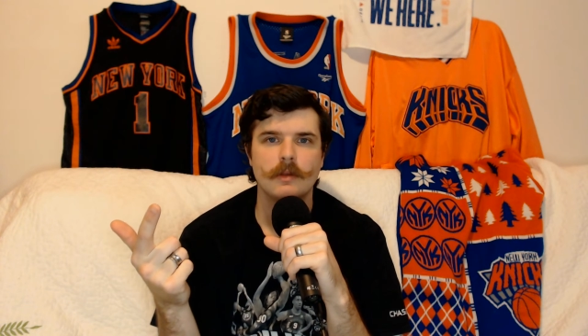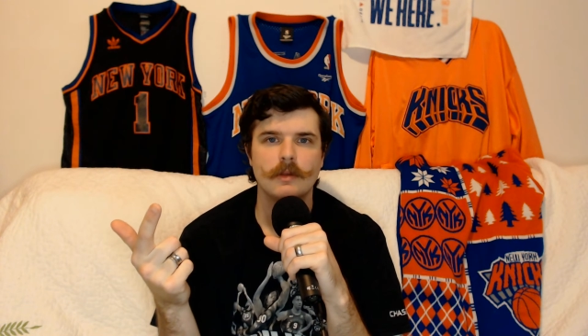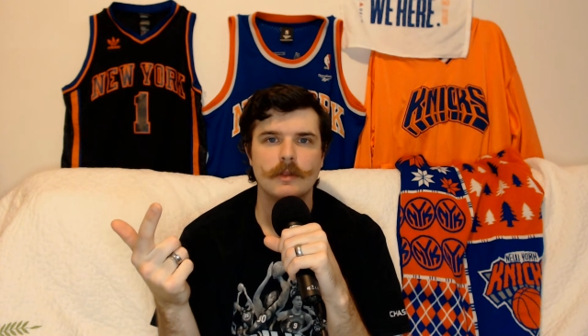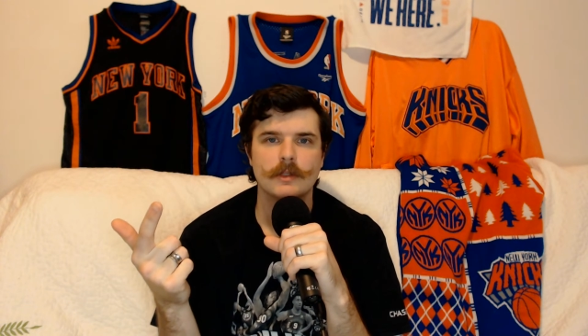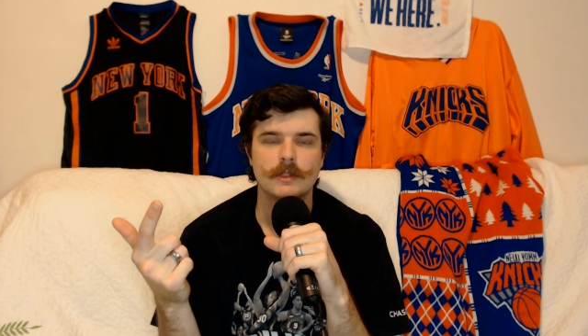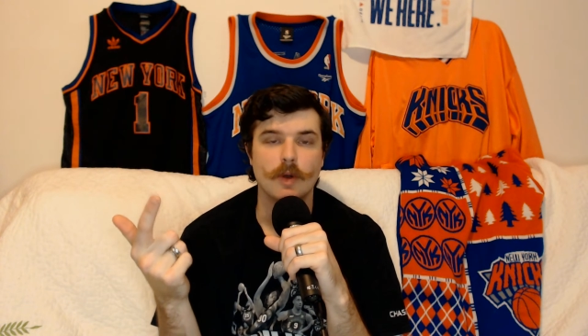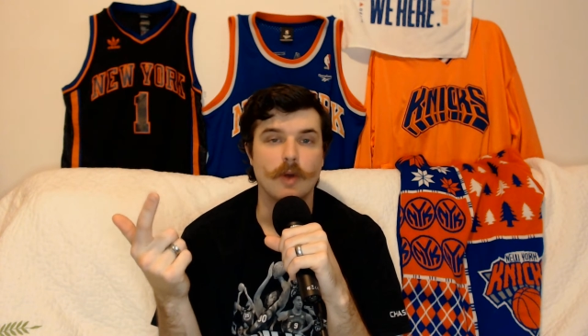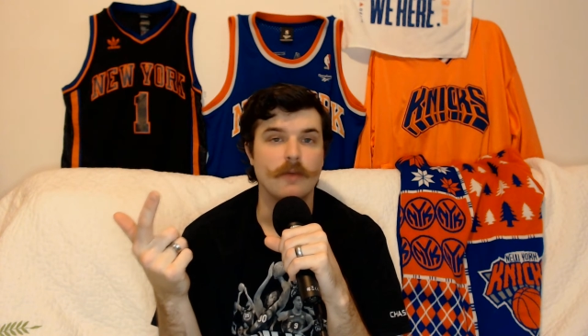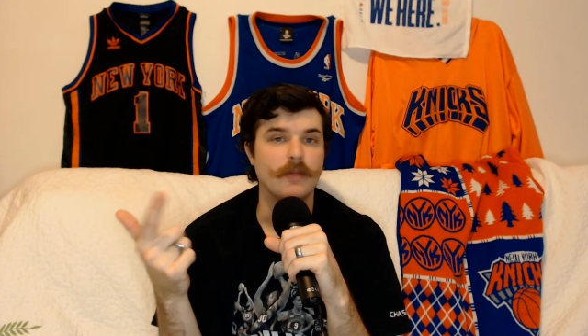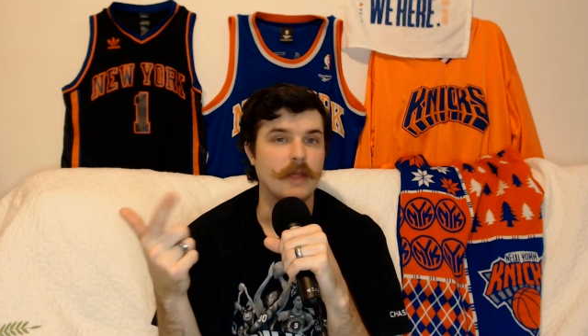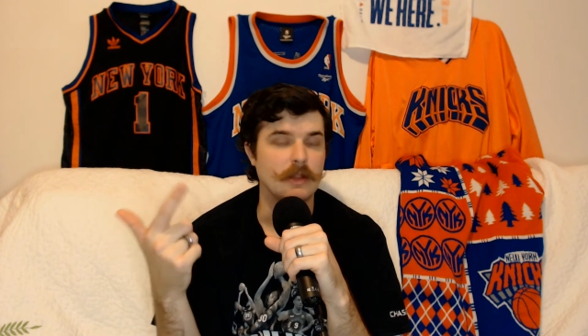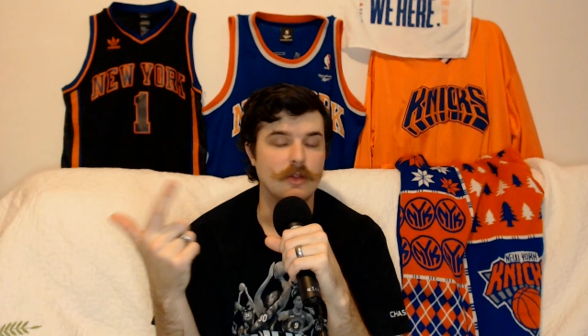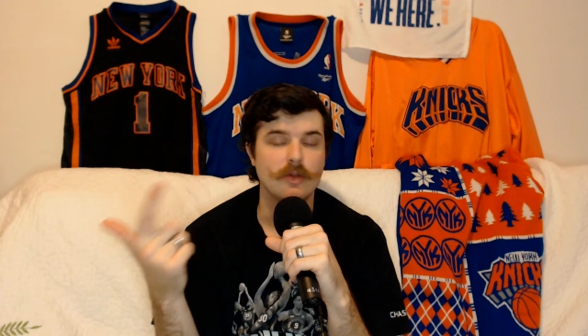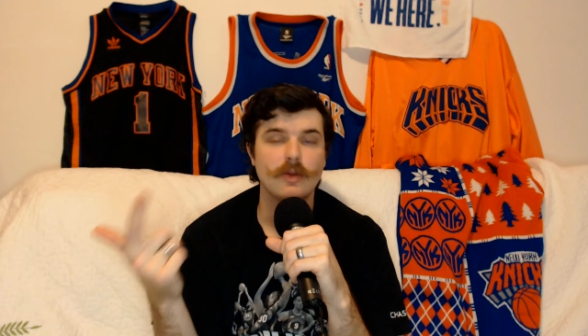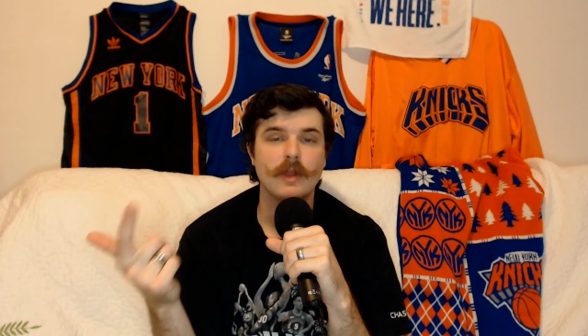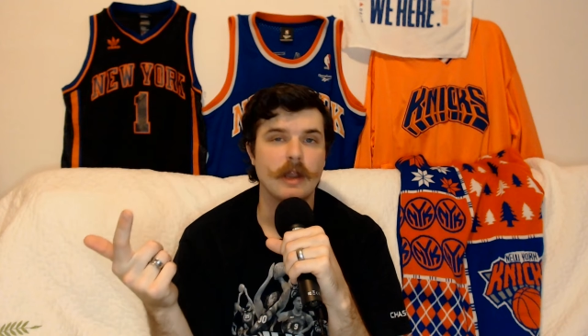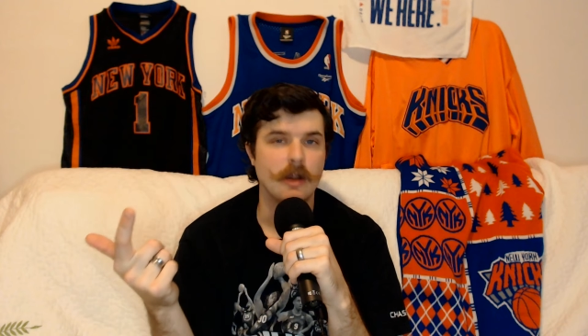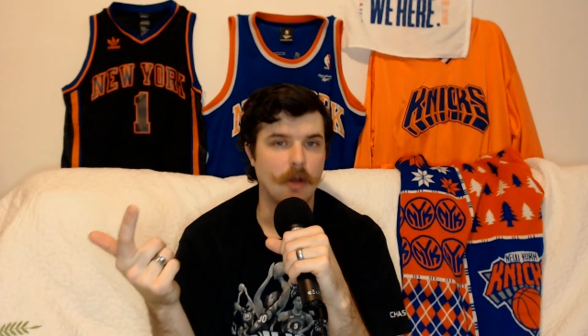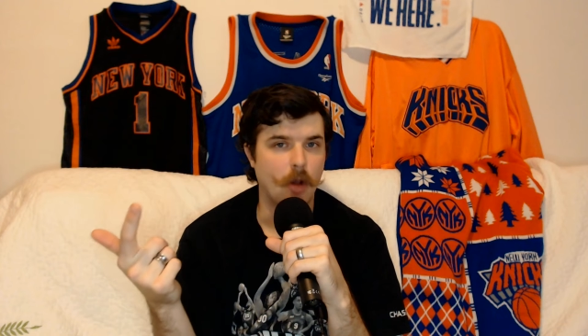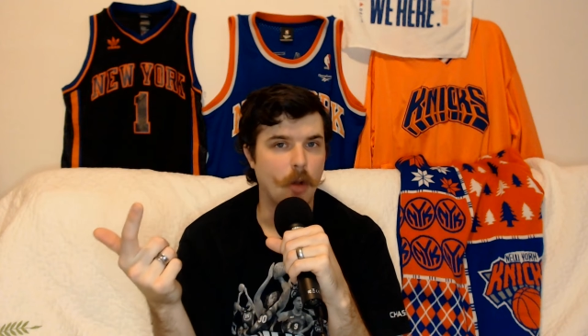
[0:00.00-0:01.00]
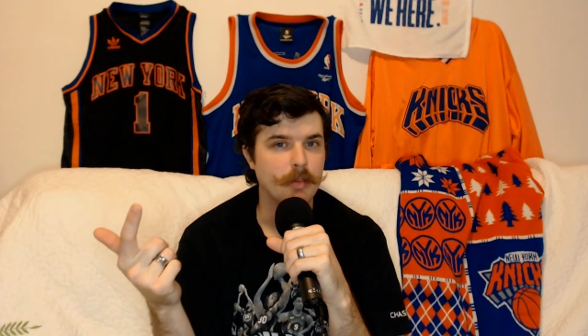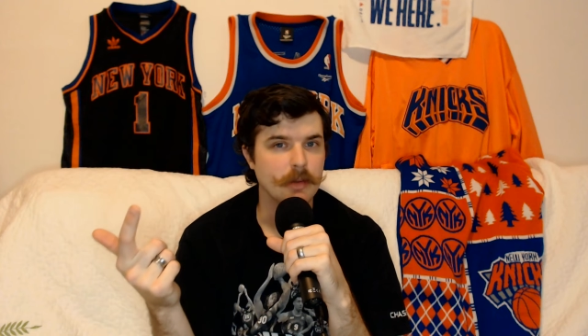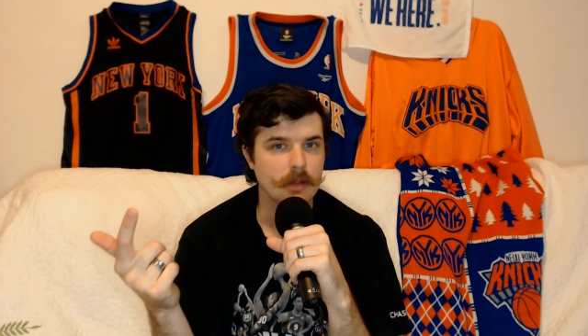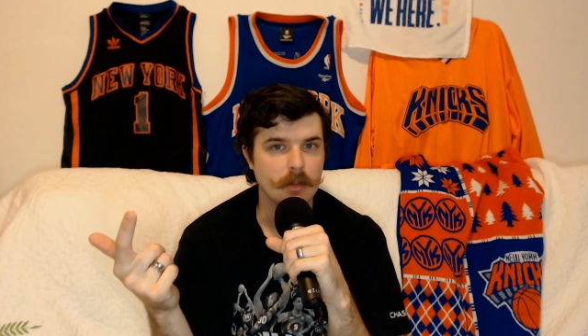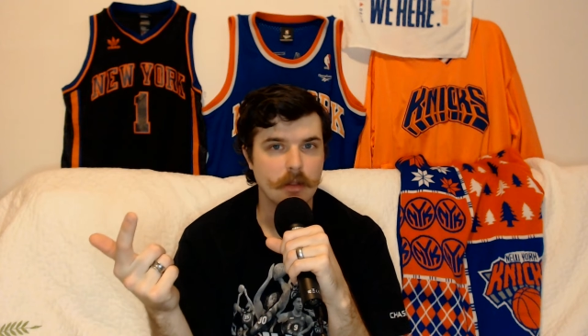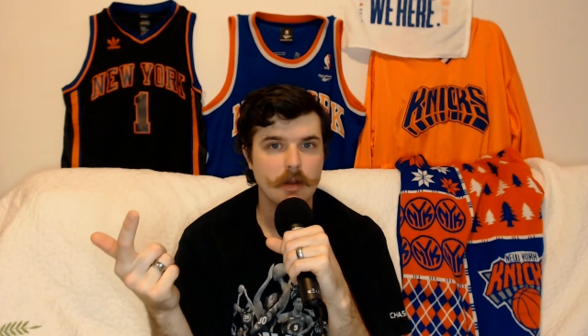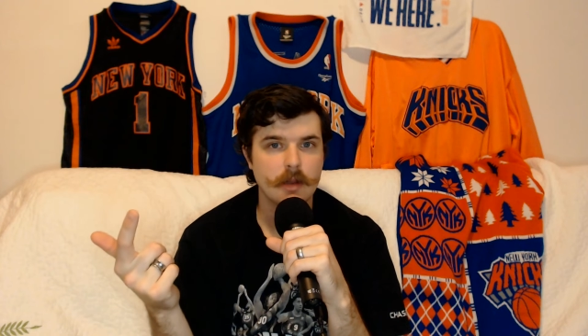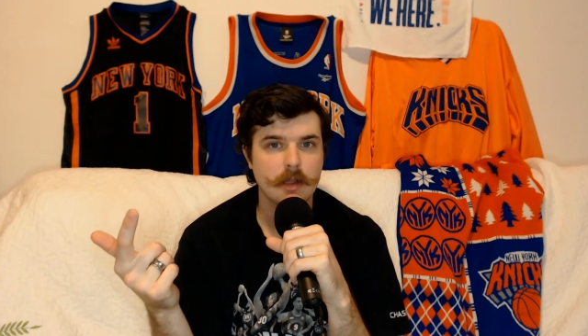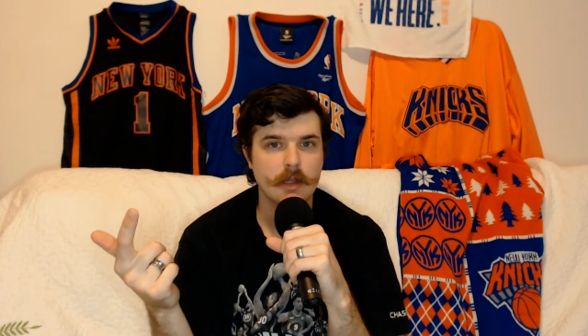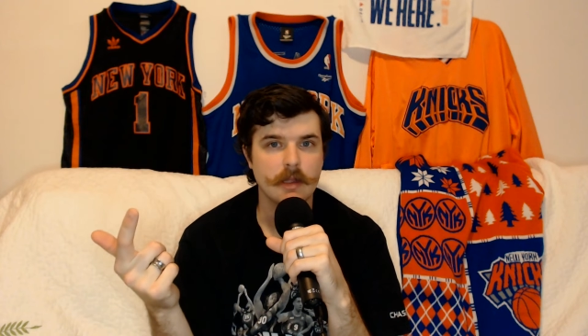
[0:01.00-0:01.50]
So if they do get an open
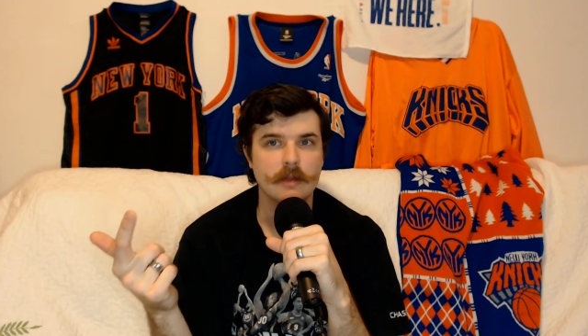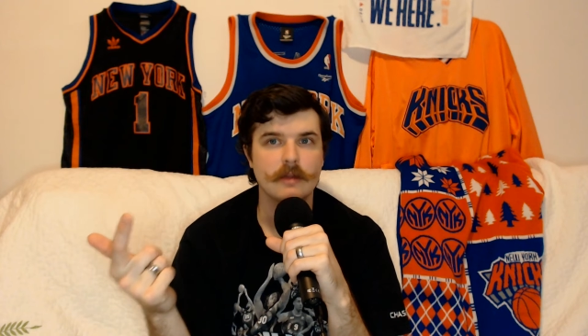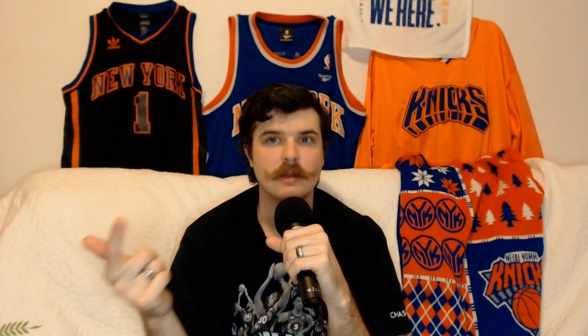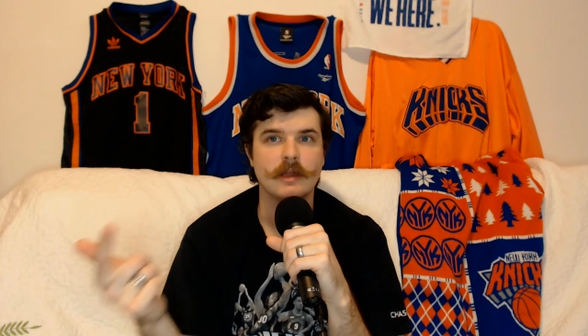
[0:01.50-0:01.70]
look,